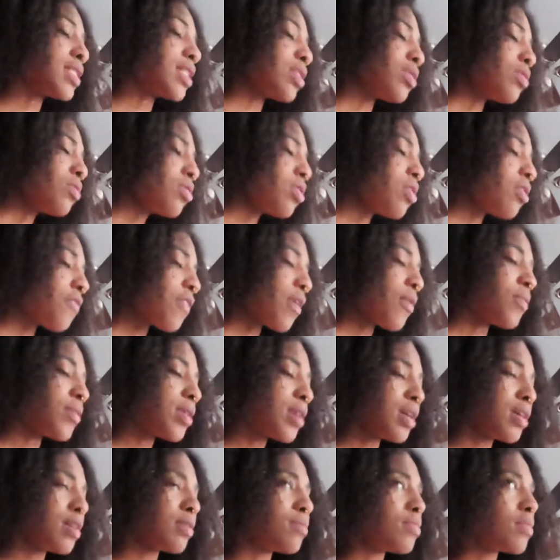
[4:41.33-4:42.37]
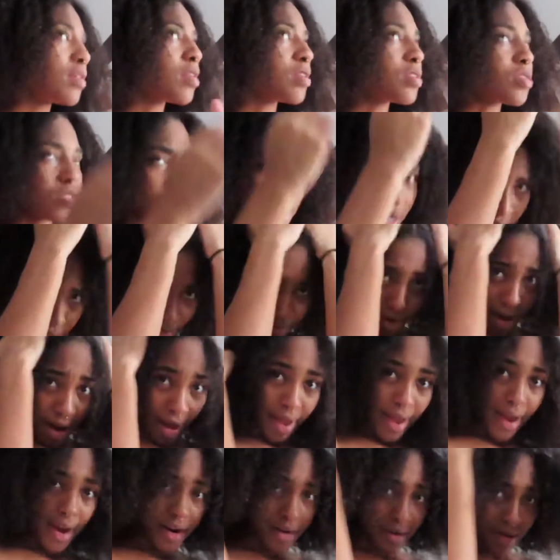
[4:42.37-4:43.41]
I don't know if I want to straighten my
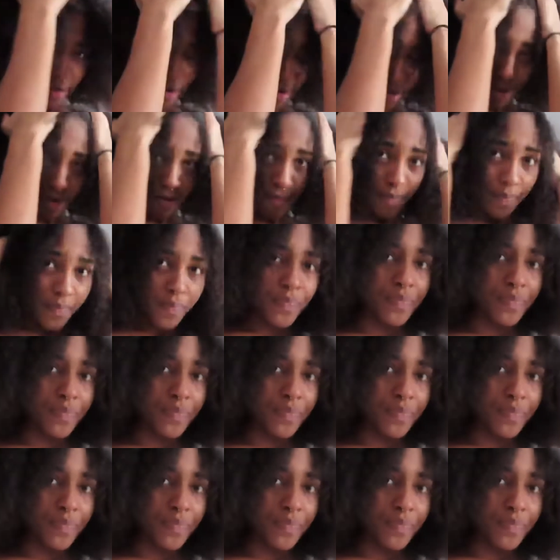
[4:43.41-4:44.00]
hair or not,